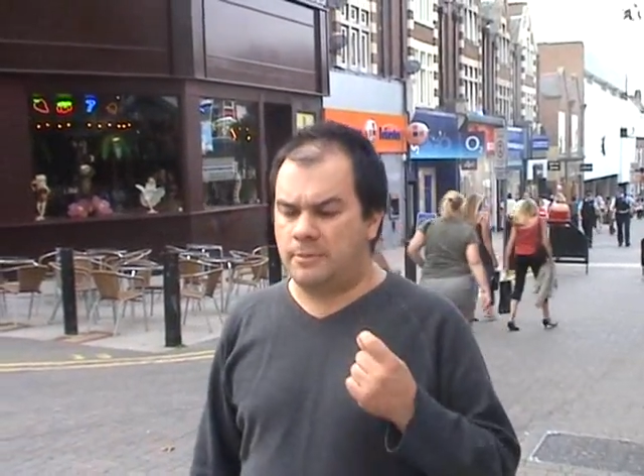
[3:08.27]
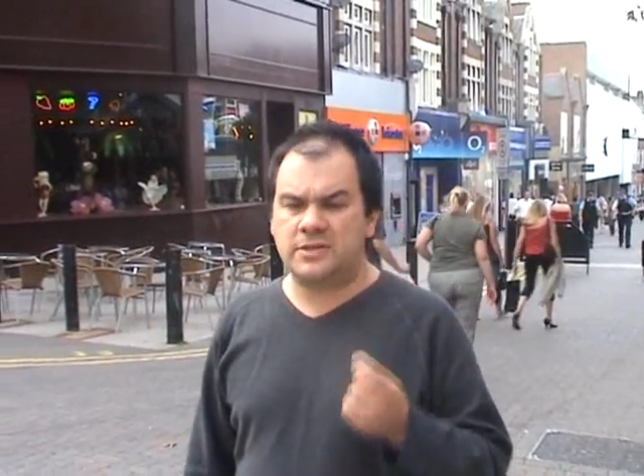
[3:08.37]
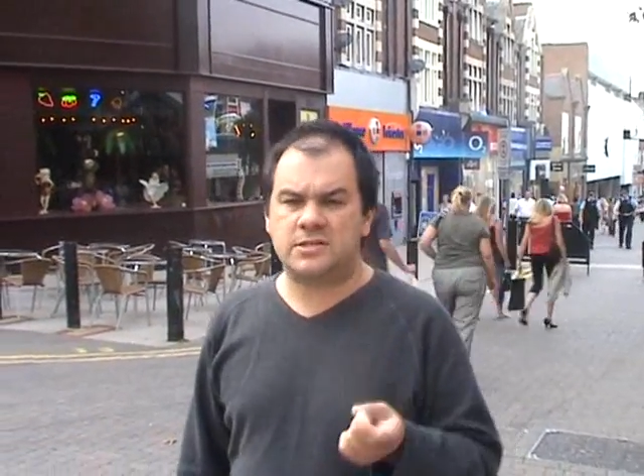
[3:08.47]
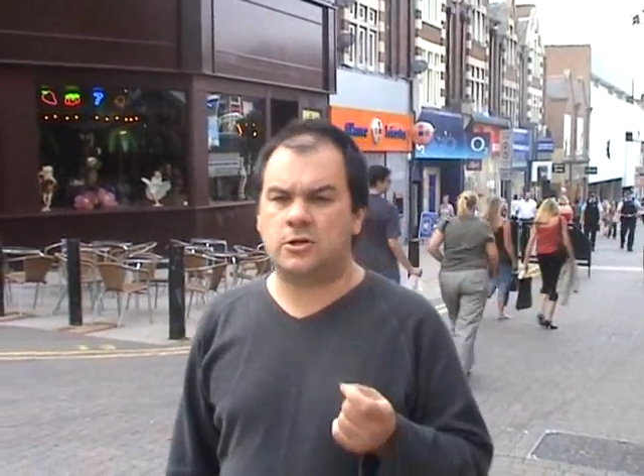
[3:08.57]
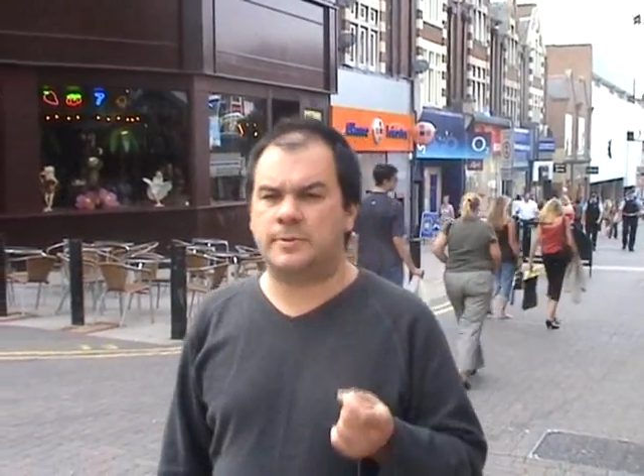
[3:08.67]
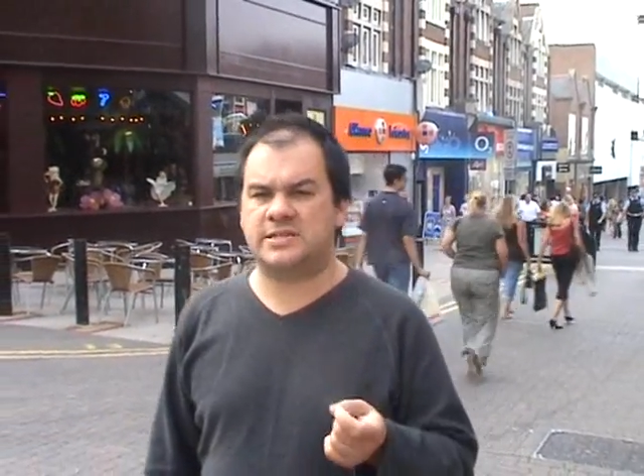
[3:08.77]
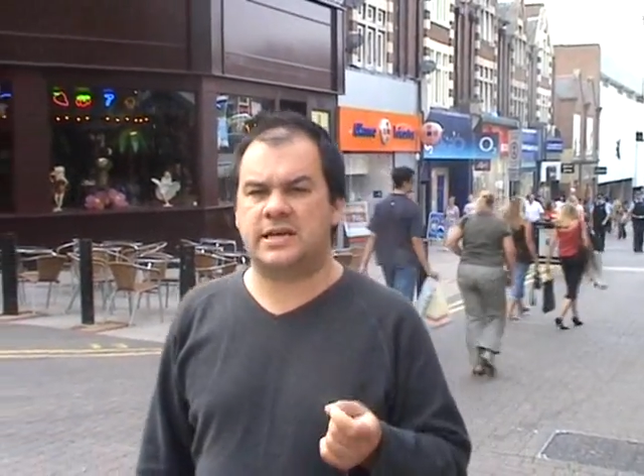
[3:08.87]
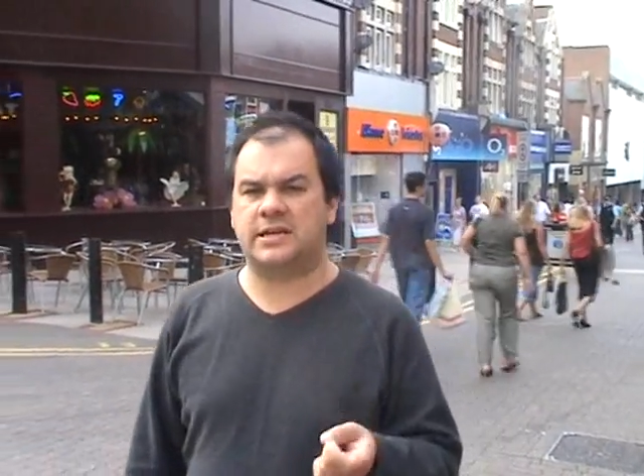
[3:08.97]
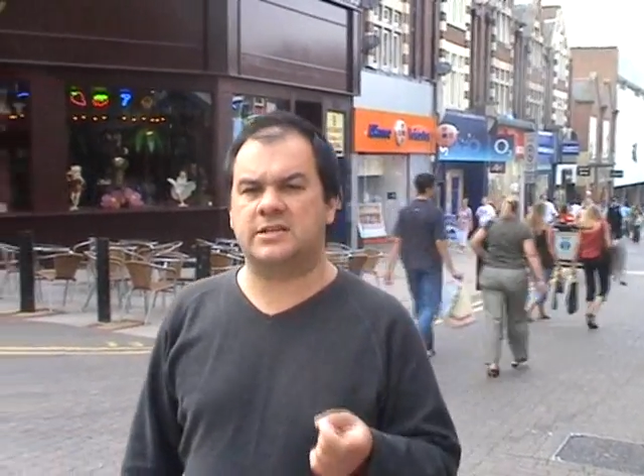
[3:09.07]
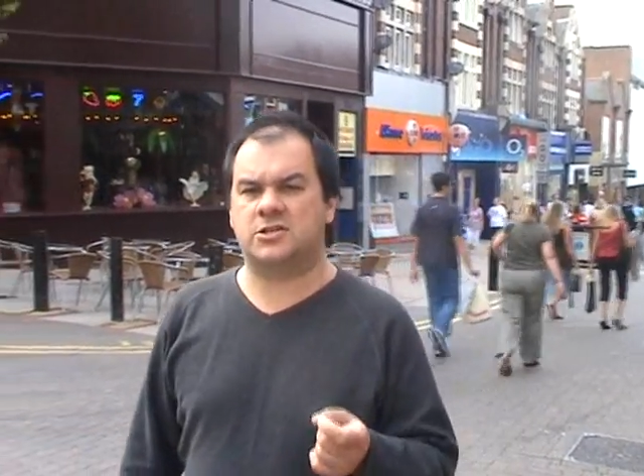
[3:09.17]
But this has got to be
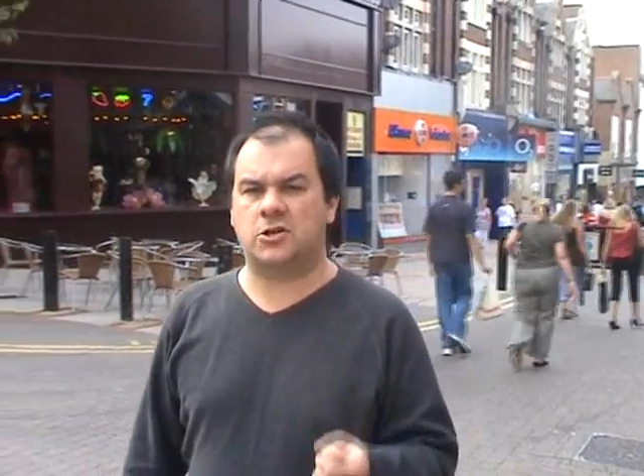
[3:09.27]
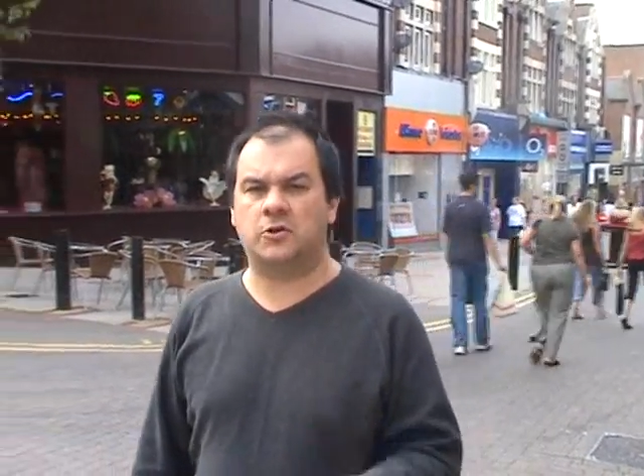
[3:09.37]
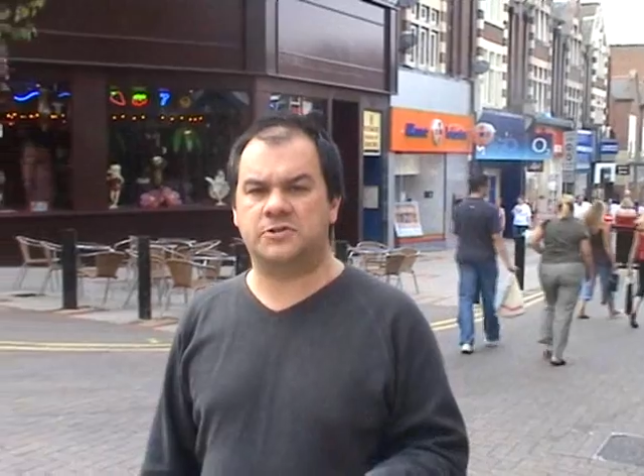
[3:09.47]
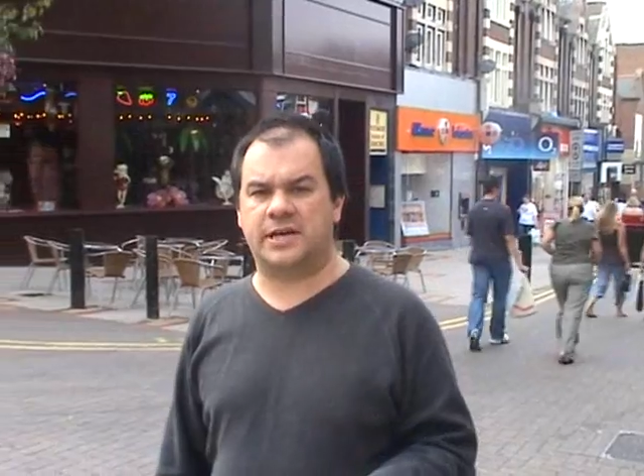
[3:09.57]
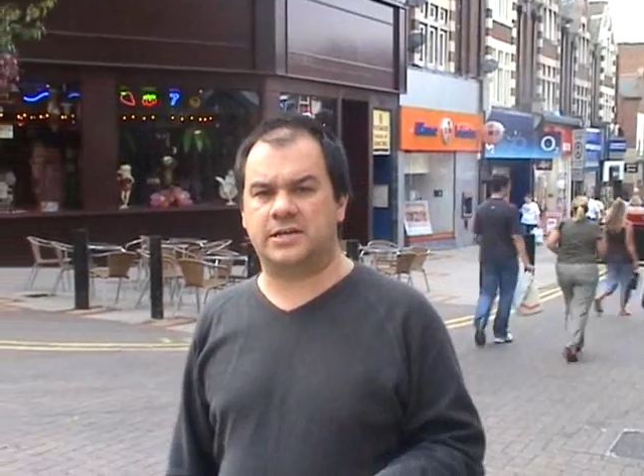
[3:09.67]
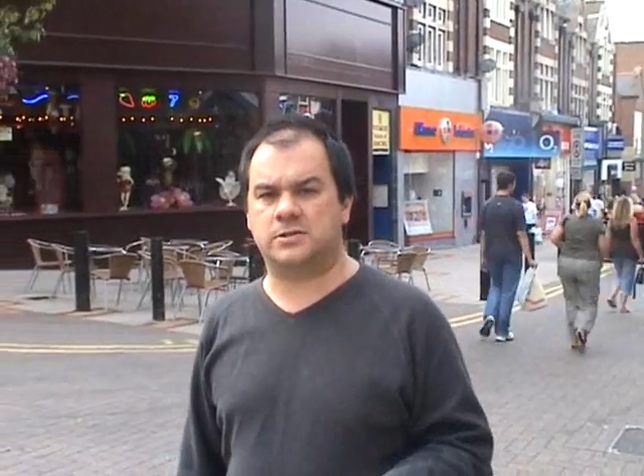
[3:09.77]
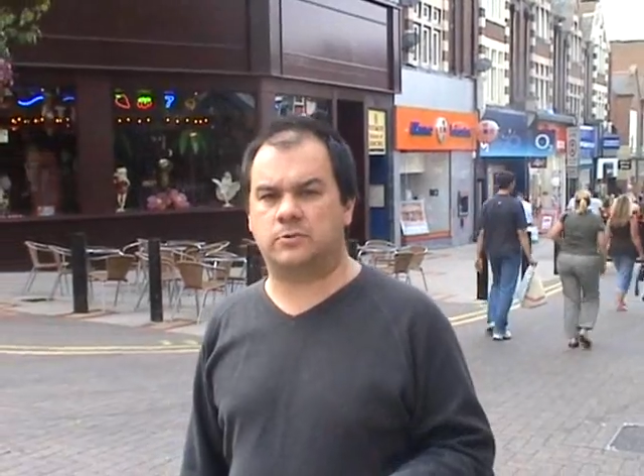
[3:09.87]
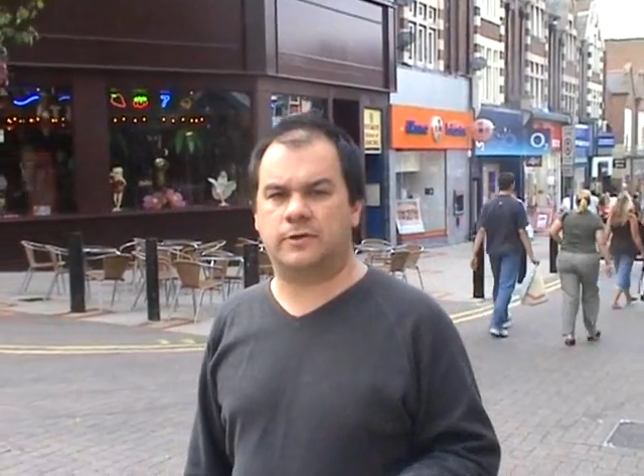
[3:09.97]
taken into context